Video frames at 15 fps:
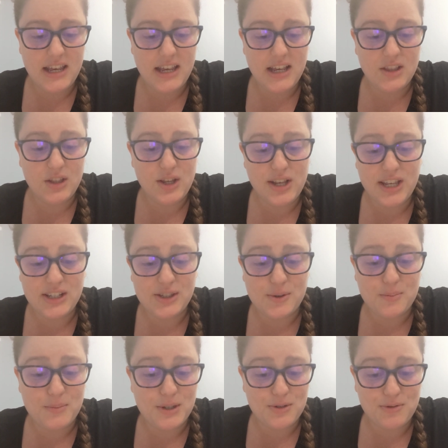and looking
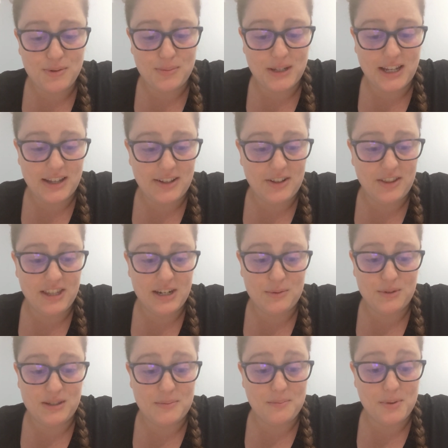so miserably ill that it
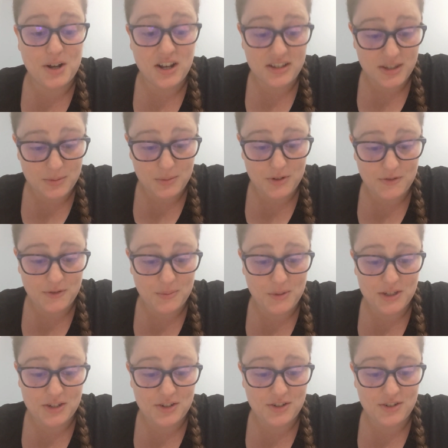was impossible
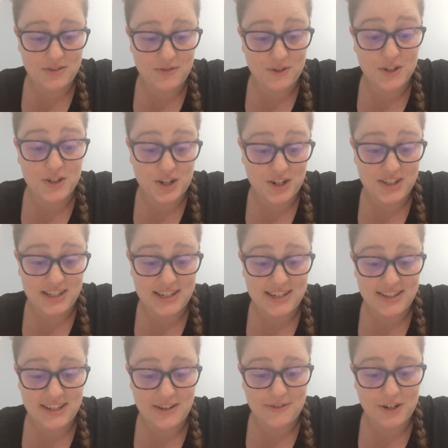for Darcy
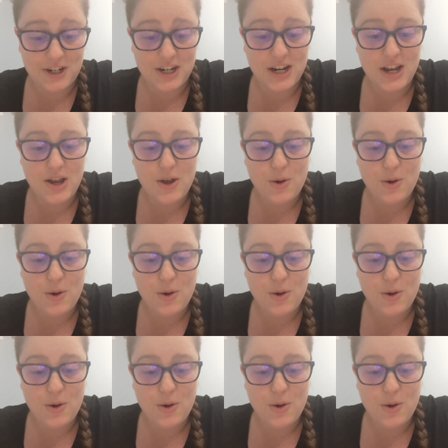to leave her,